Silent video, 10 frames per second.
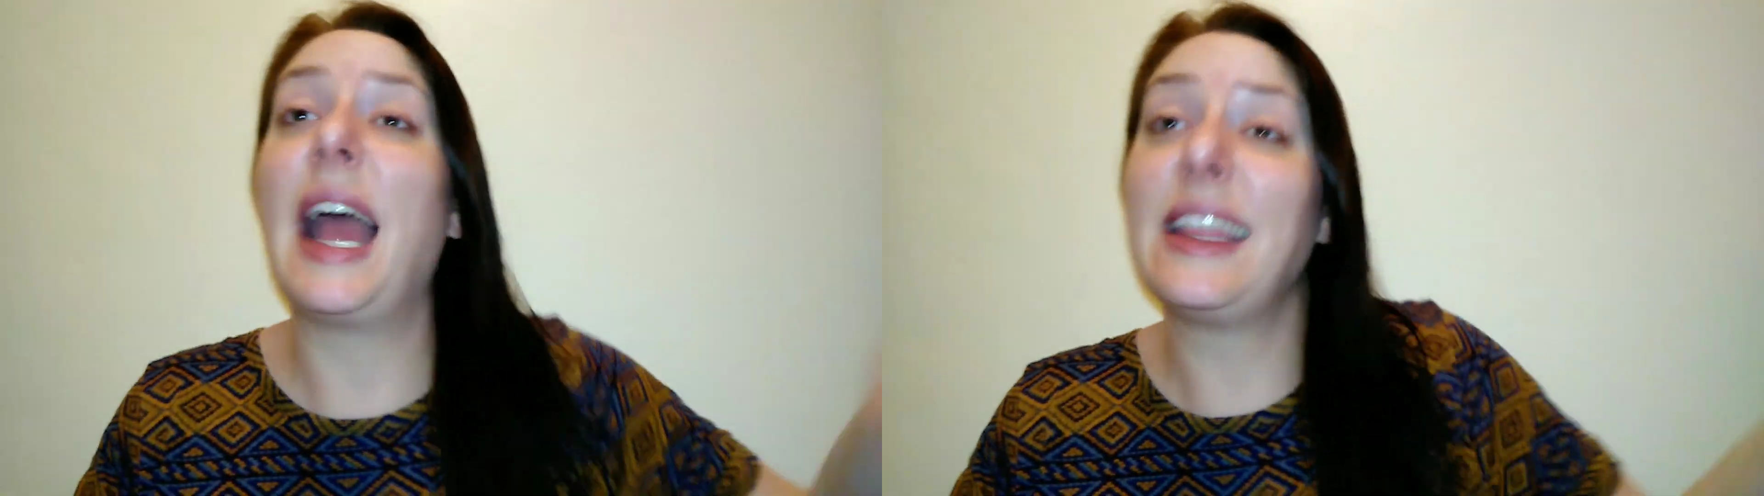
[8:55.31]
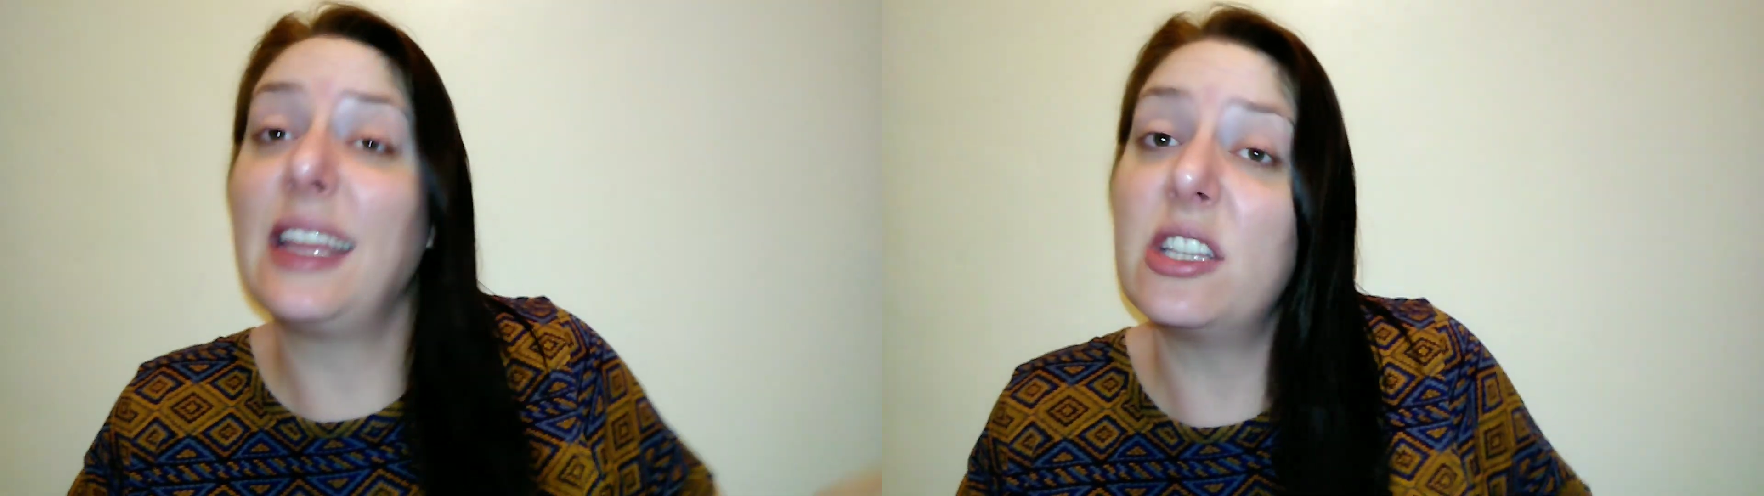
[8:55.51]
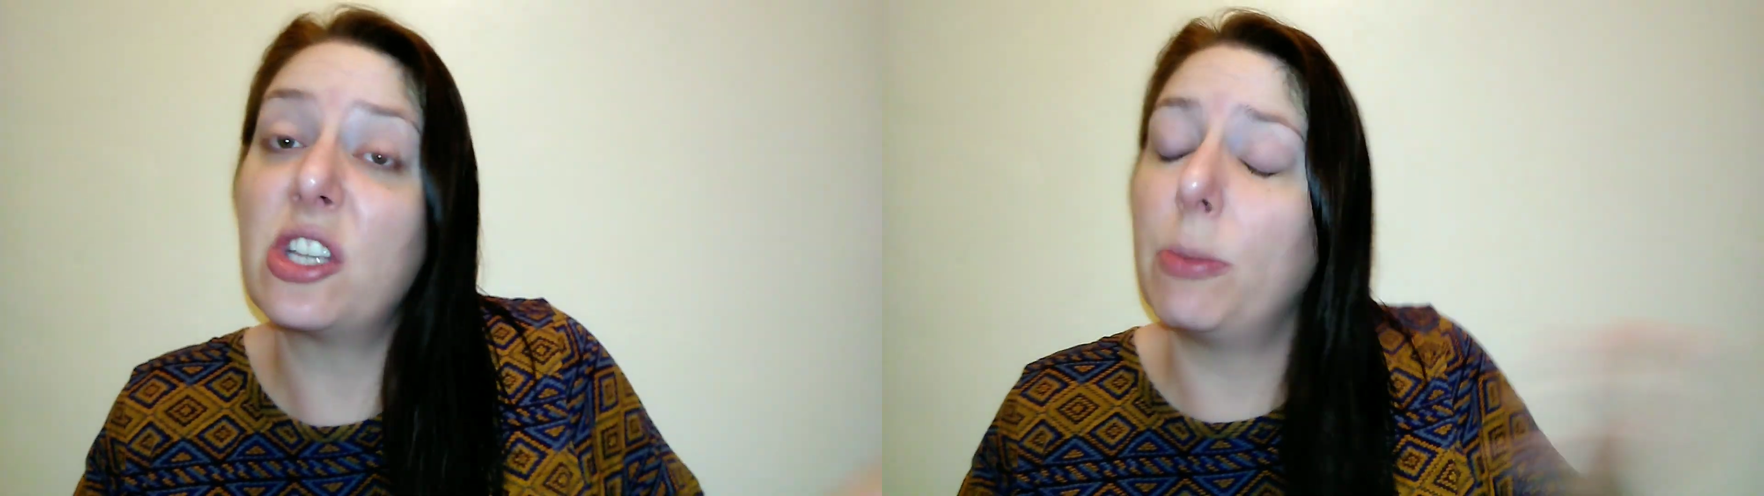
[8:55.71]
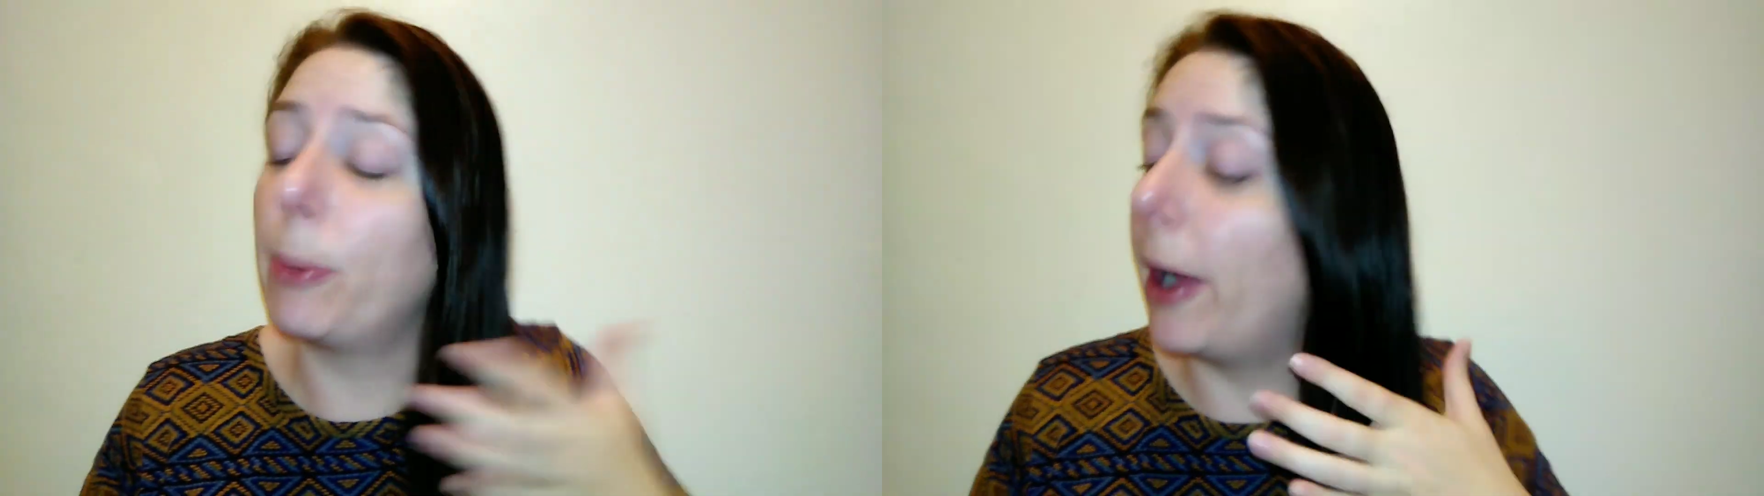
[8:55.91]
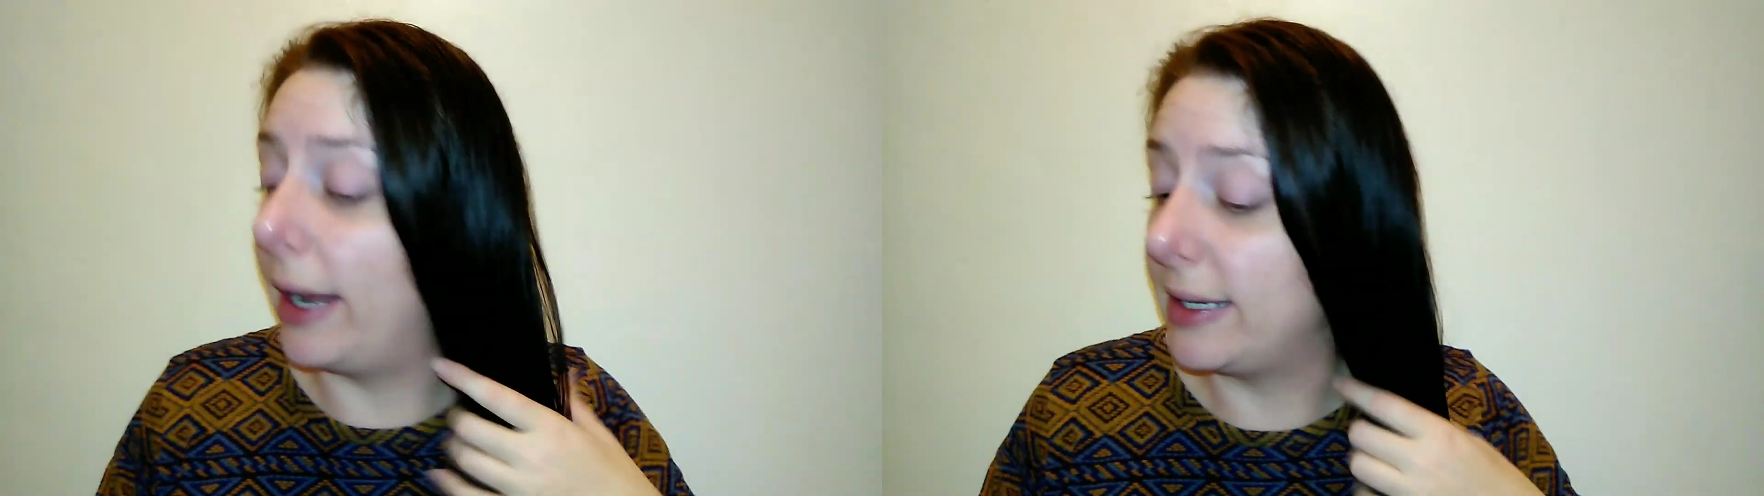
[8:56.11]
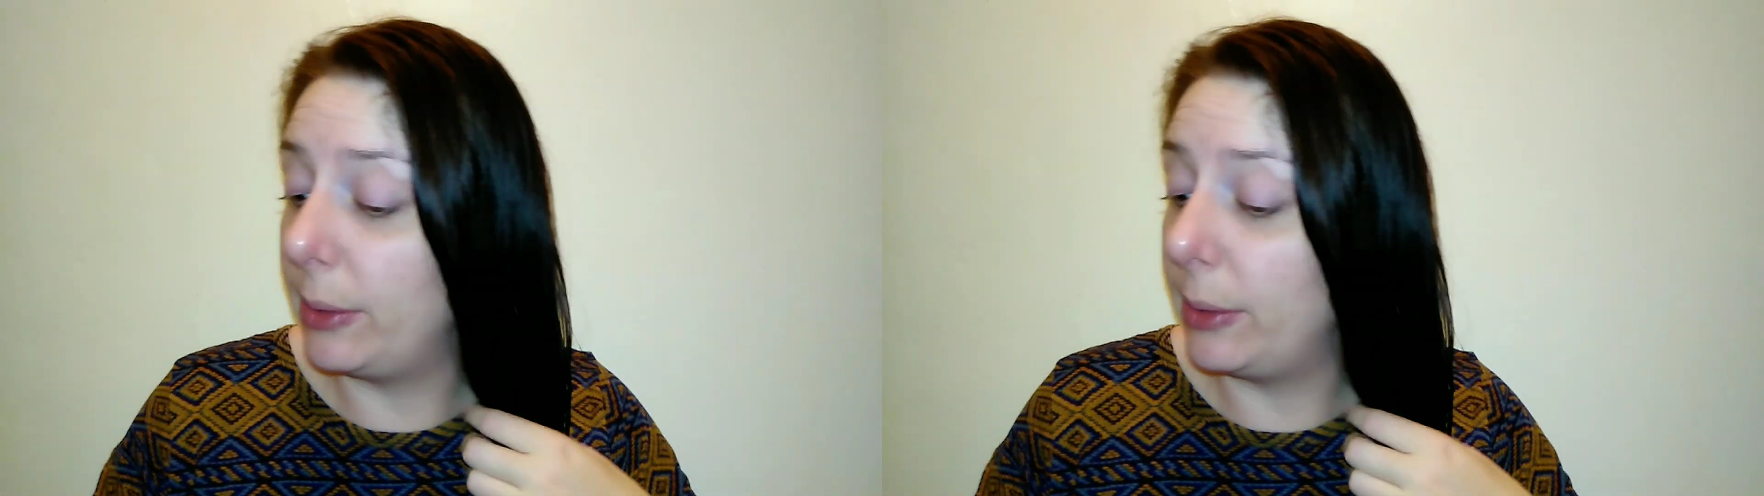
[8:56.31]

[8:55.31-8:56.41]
I think it's a good product.